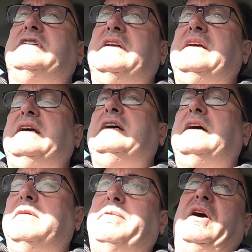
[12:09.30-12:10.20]

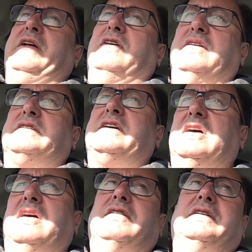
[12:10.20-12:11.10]
and, and buy a nice
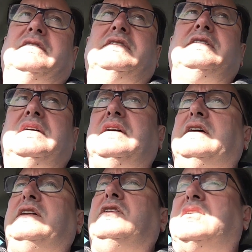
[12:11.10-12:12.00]
car
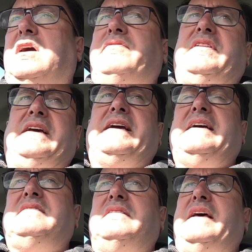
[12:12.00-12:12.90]
and look after their
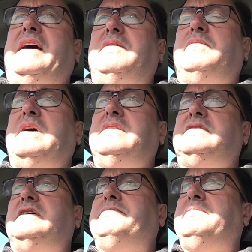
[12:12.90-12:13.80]
kids and that.
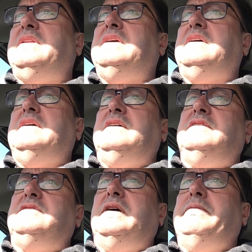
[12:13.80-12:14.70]
Whereas
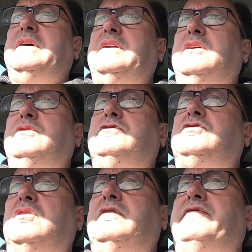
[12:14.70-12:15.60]
um, someone who's
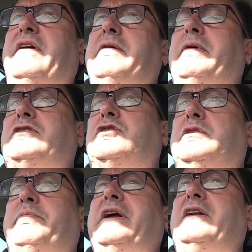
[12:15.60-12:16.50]
sort of very much
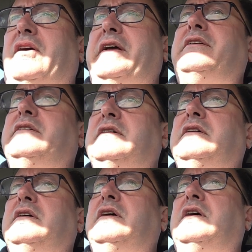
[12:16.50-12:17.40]
on the breadline,
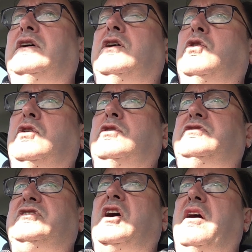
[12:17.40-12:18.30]
who
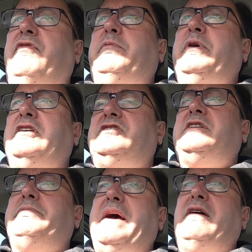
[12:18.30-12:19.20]
loses half the
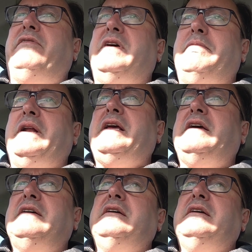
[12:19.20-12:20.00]
purchasing power of their money,